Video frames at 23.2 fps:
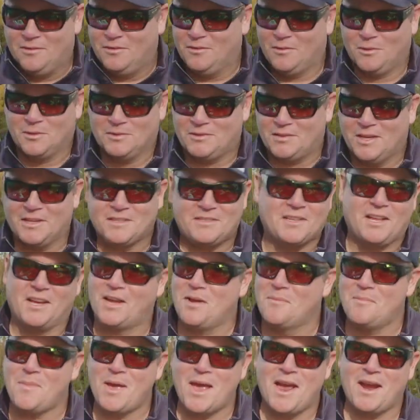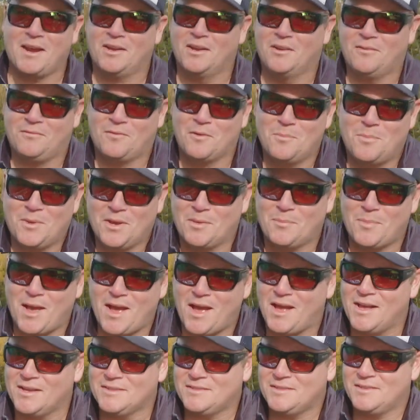those, it's like a magnet for big
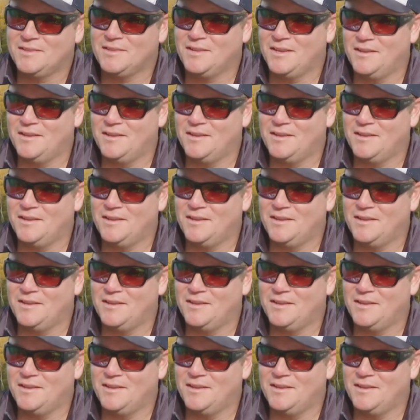bass.